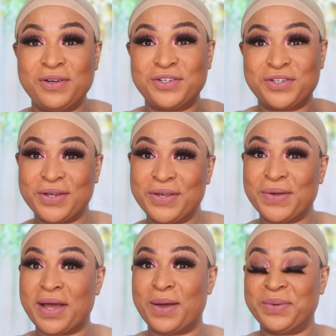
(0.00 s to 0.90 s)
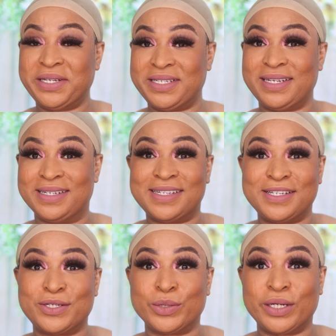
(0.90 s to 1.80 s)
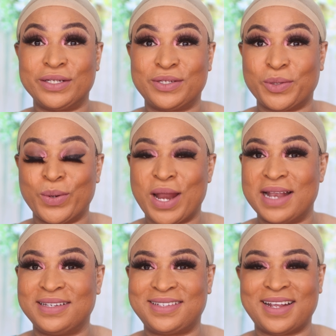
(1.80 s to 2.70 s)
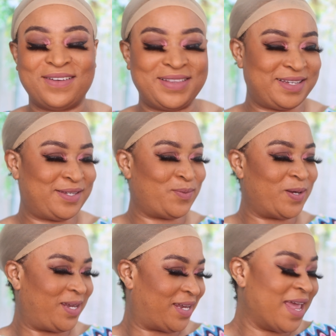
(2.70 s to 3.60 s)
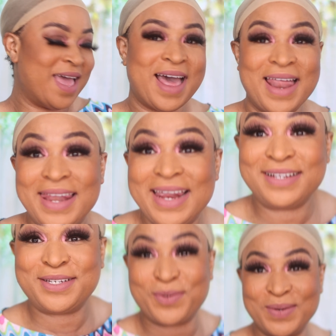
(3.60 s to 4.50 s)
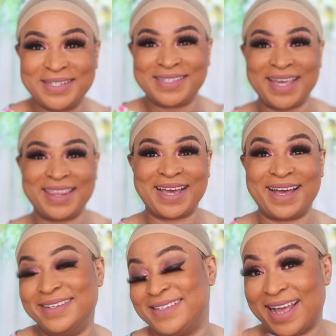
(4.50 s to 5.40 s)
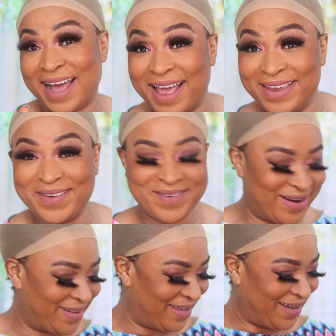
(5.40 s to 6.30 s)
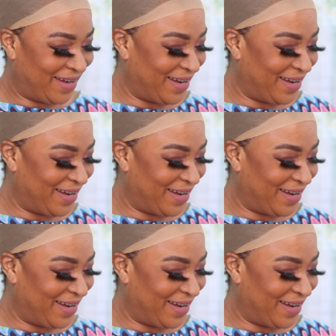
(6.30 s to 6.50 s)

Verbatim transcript: going to show you how easy it is to install and style this week and let's do it together guys are you ready